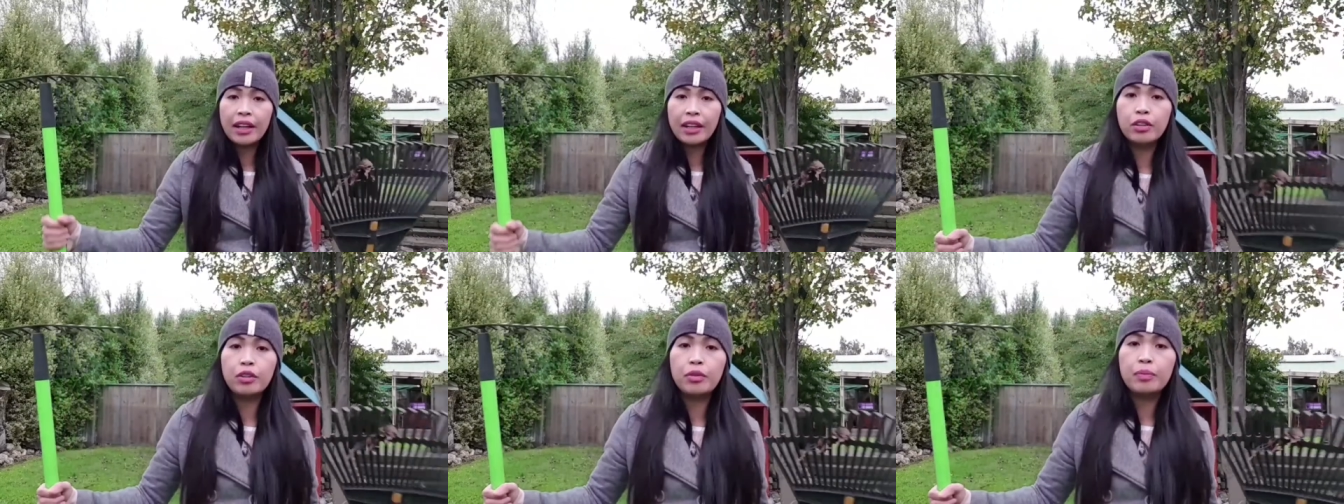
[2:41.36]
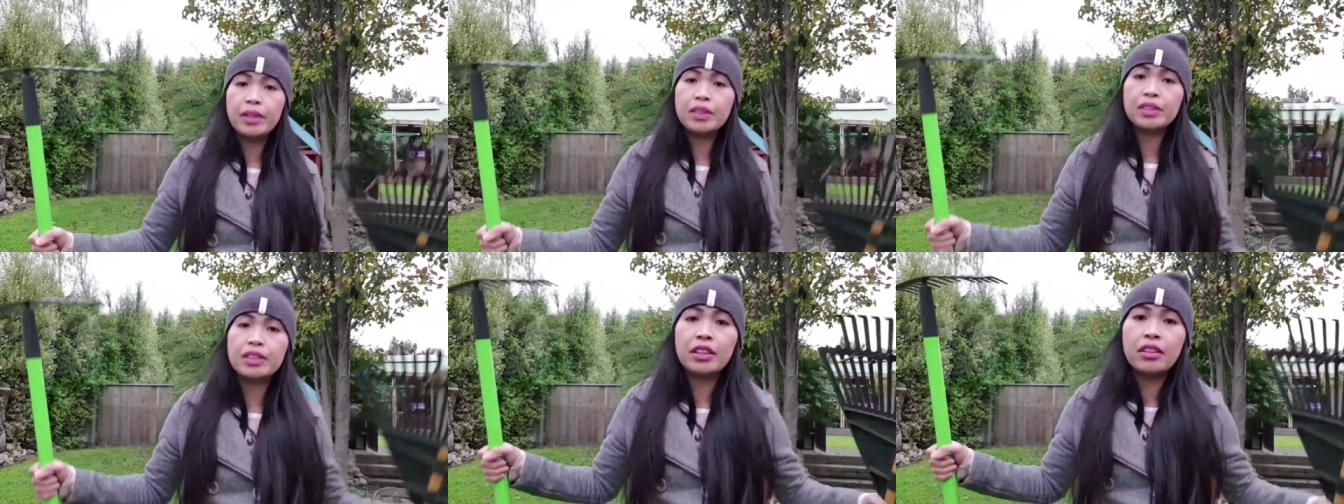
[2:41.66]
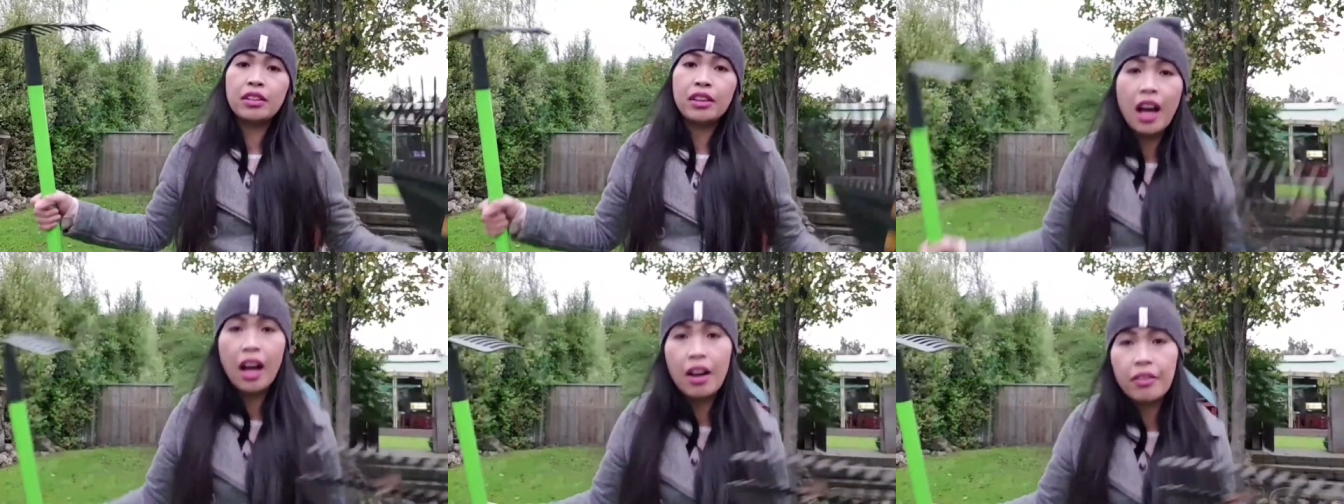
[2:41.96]
what I do,
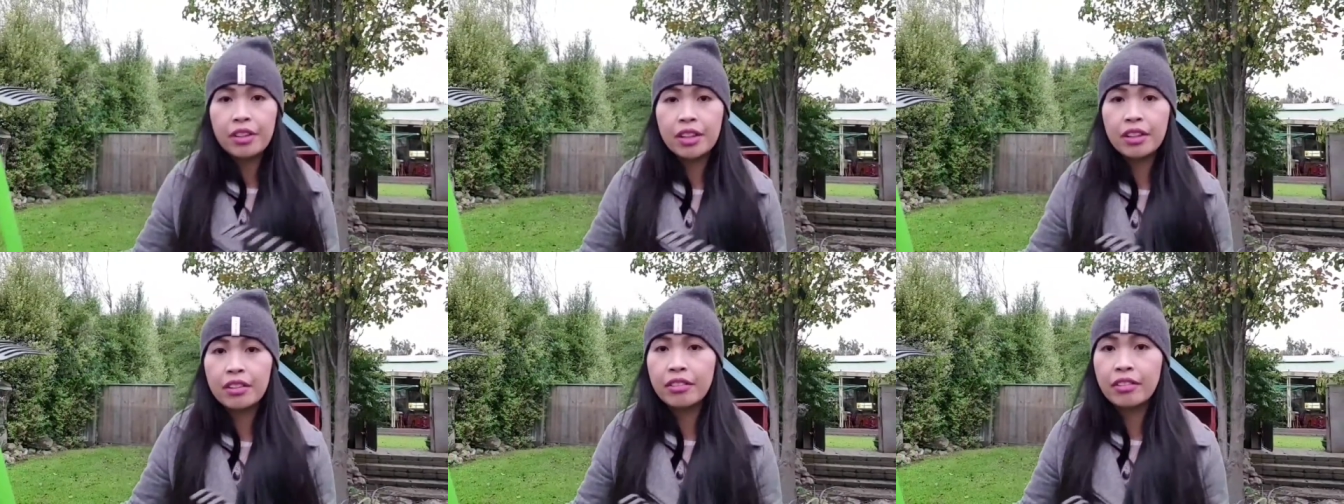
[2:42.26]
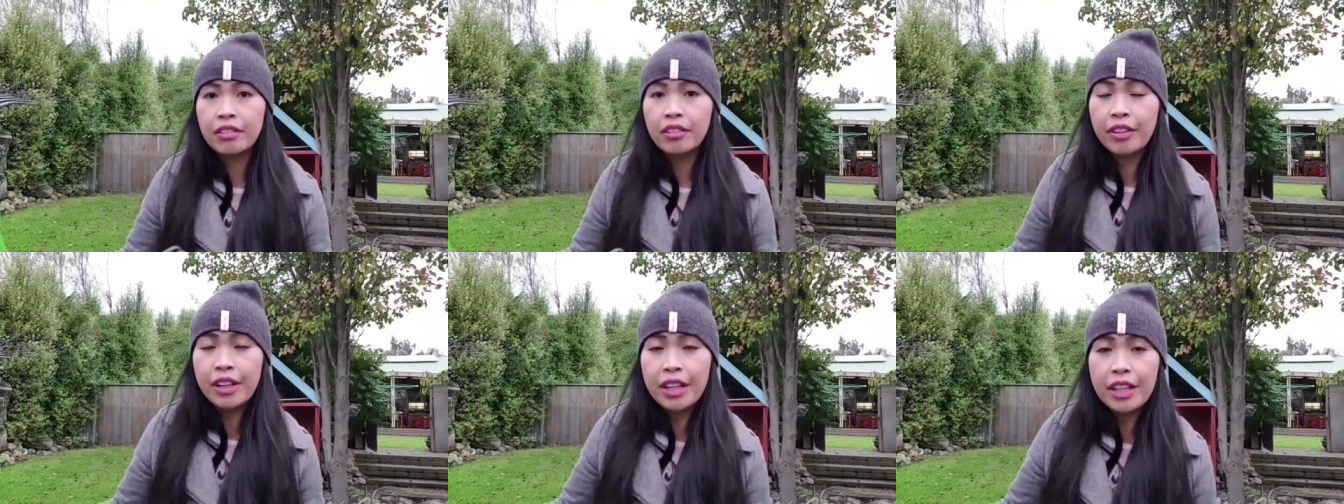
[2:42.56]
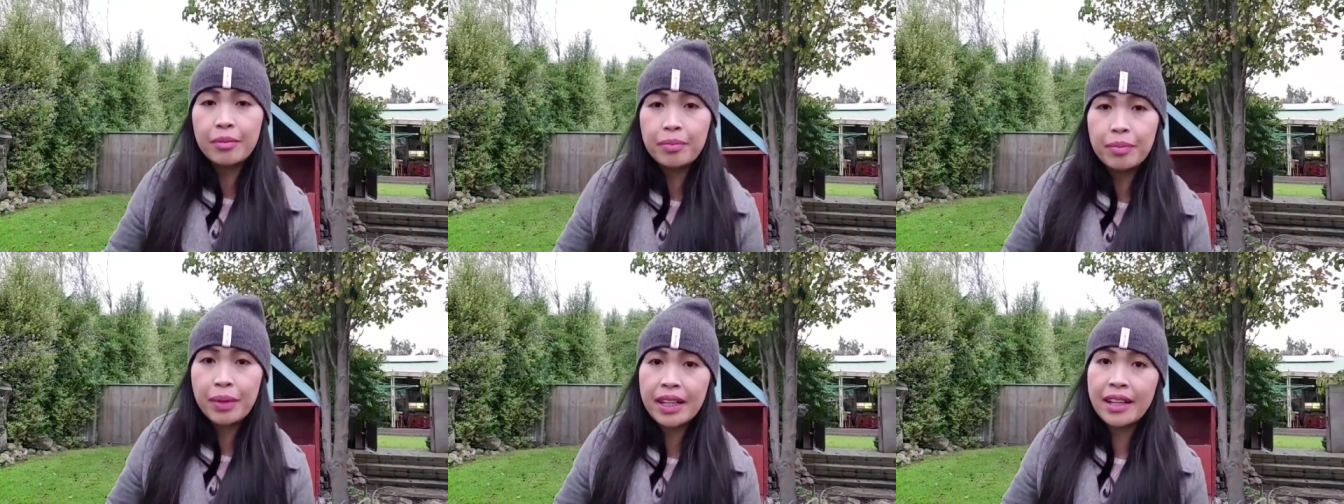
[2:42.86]
because I don't have the
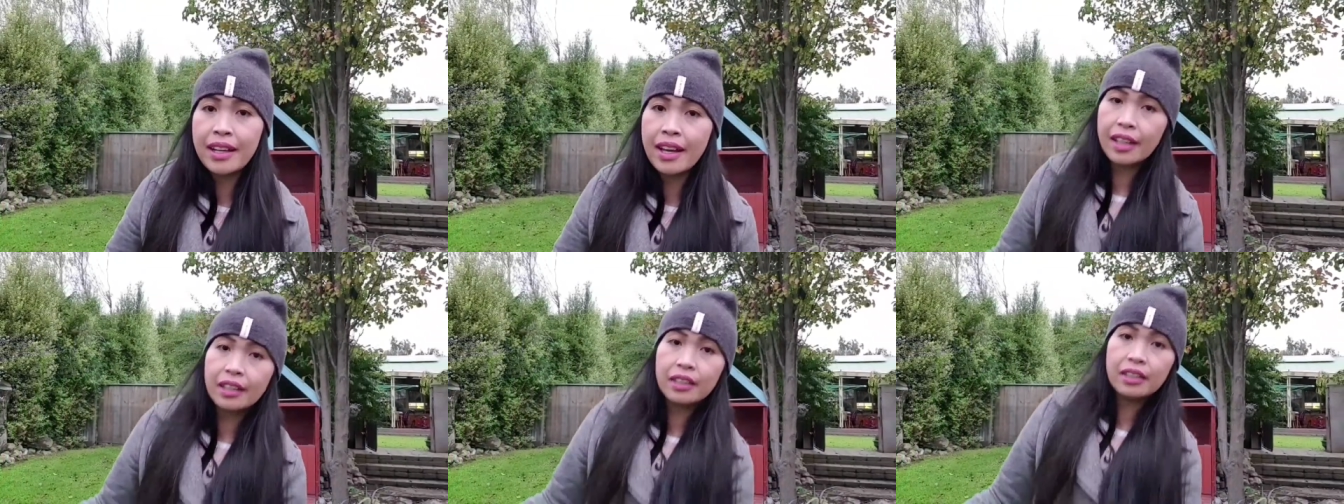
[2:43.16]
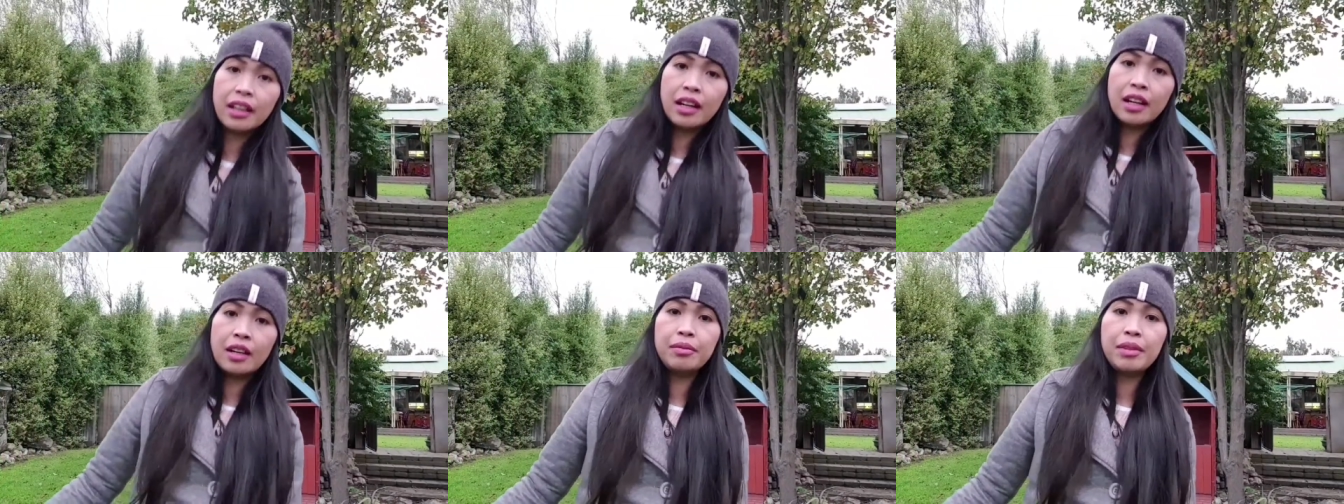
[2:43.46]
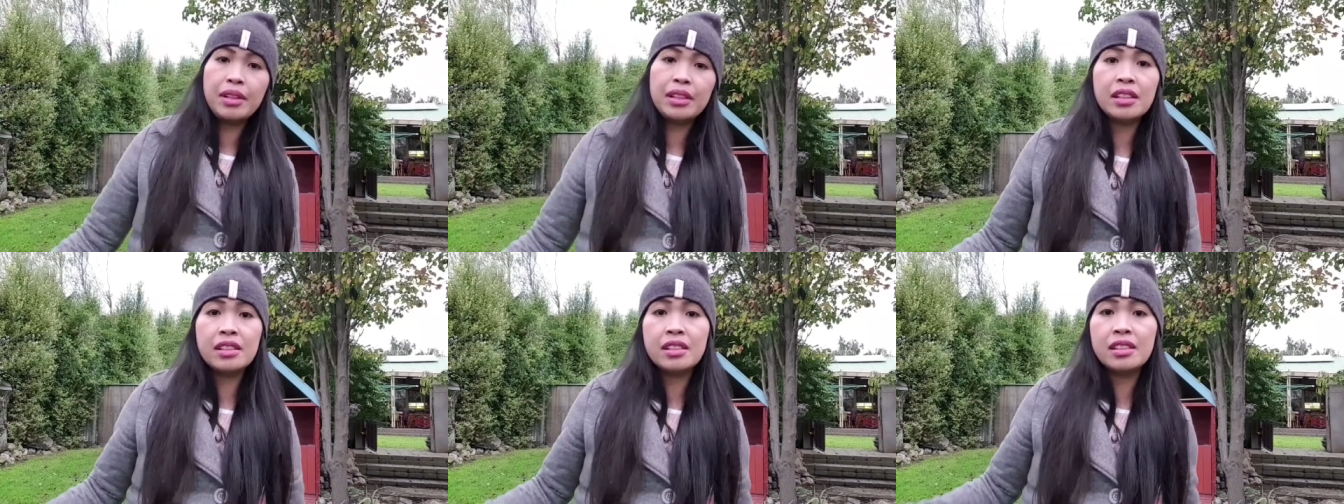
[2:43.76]
green bin yet,
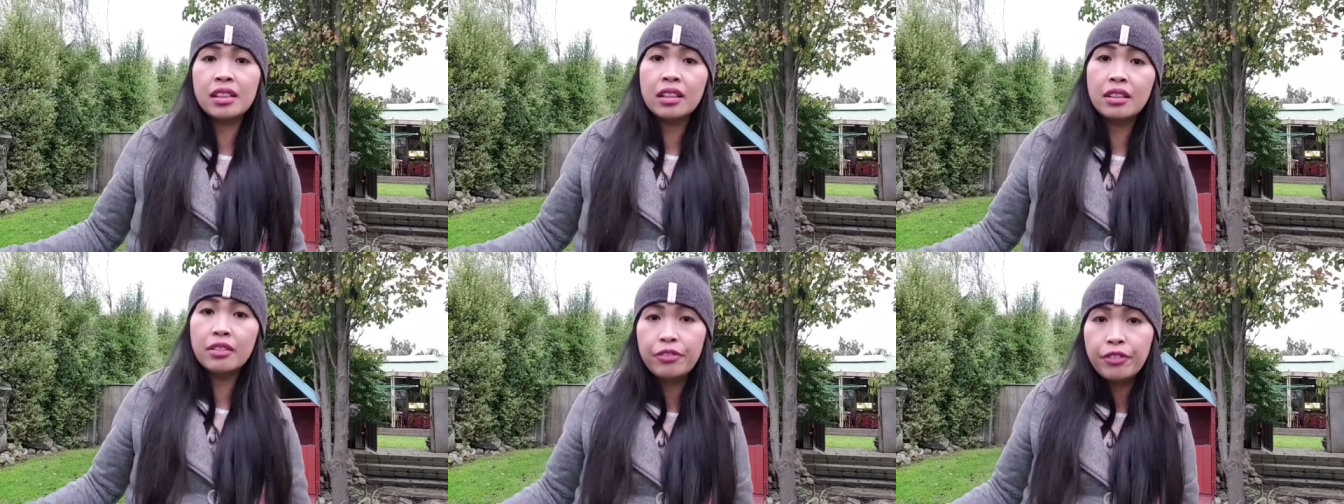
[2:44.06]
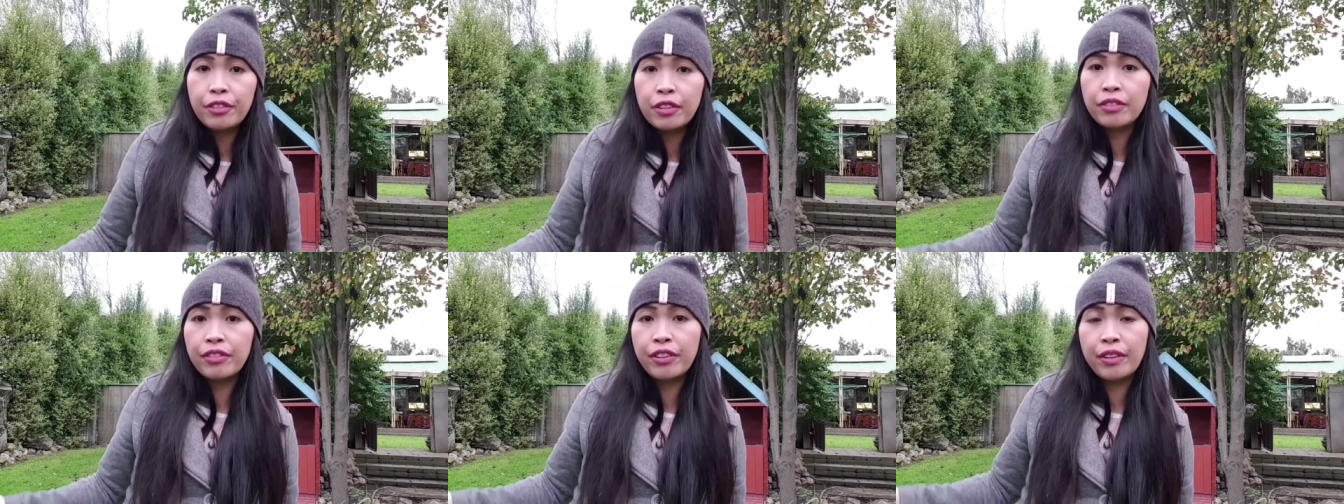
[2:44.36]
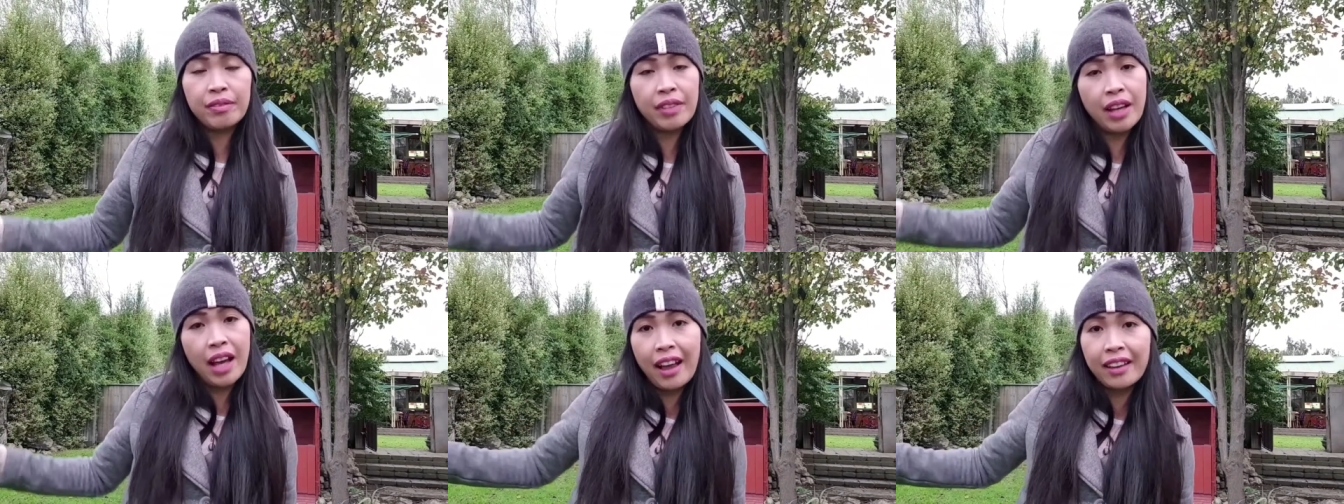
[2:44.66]
it is still full
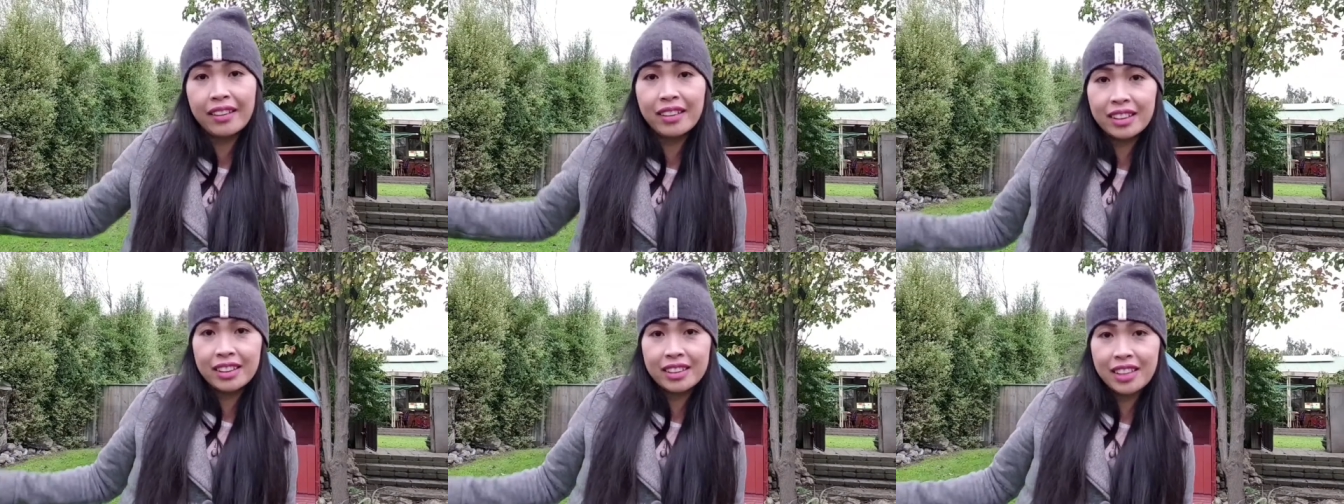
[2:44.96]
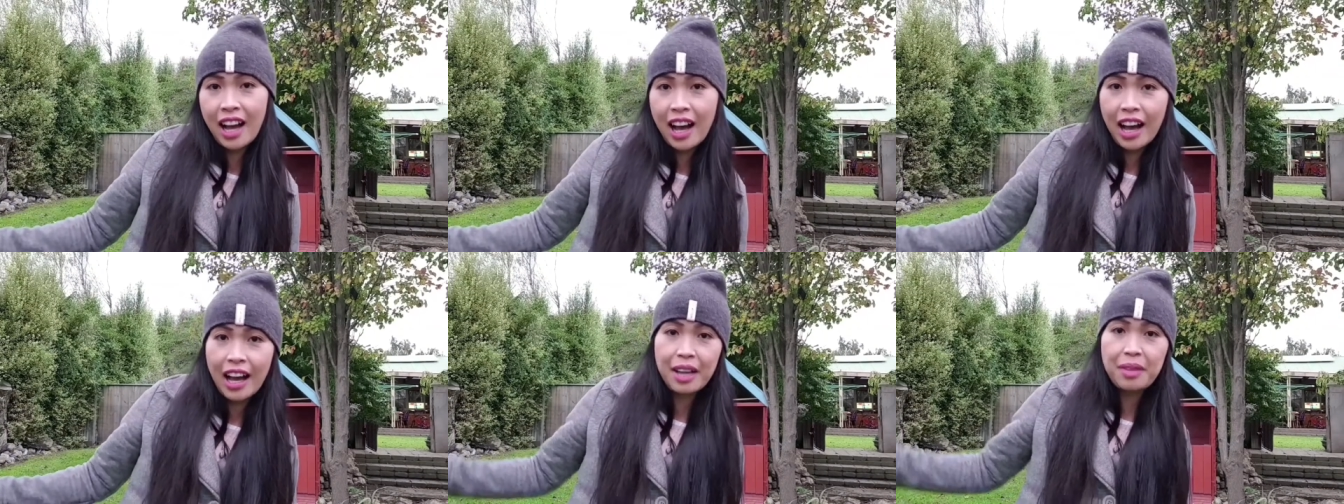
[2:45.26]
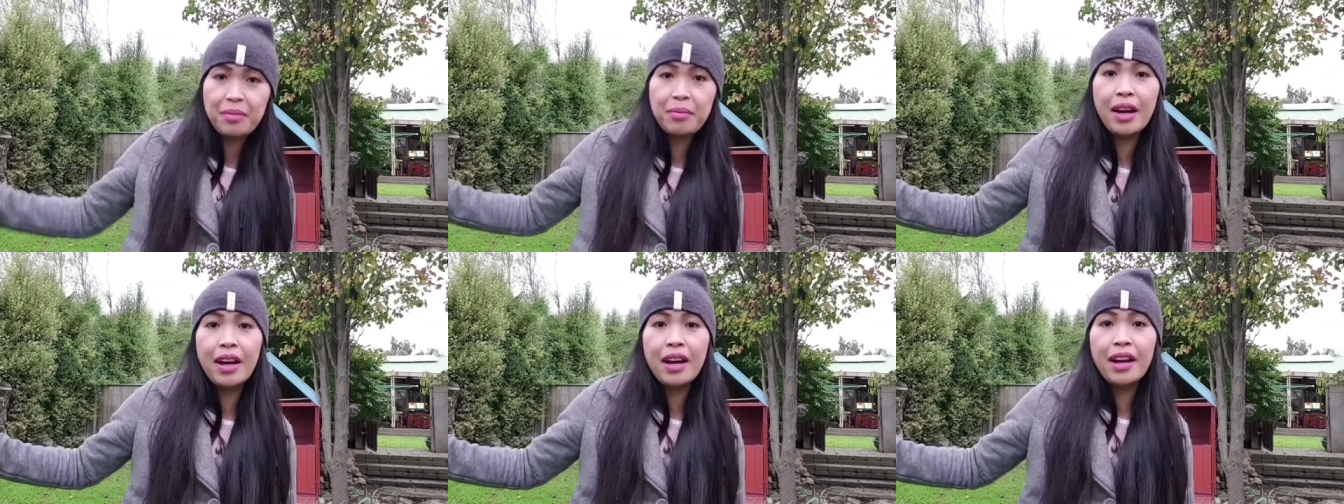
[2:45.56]
from the other
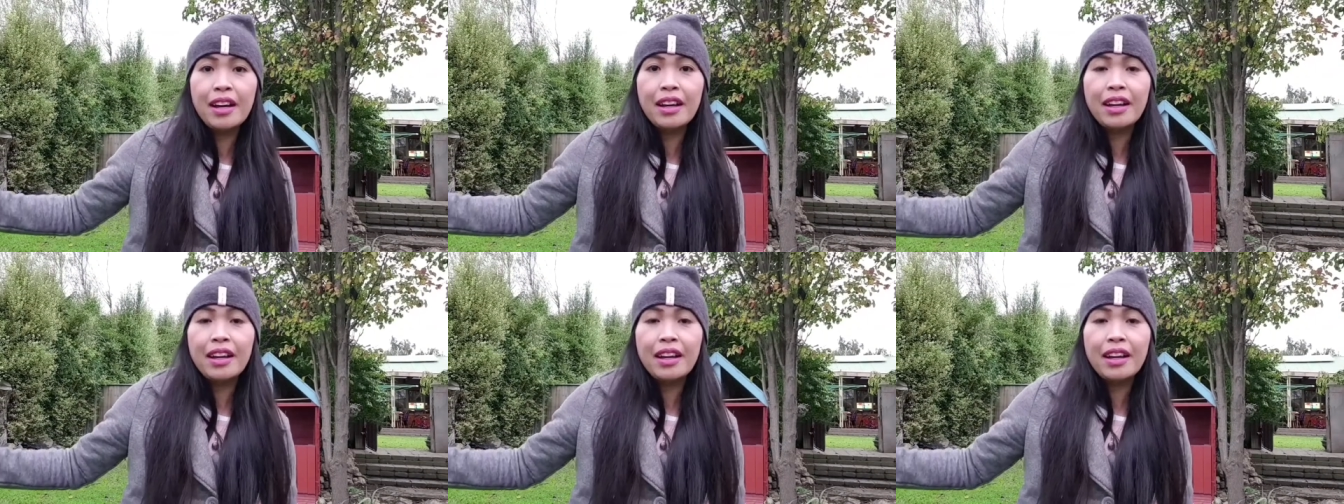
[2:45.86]
time.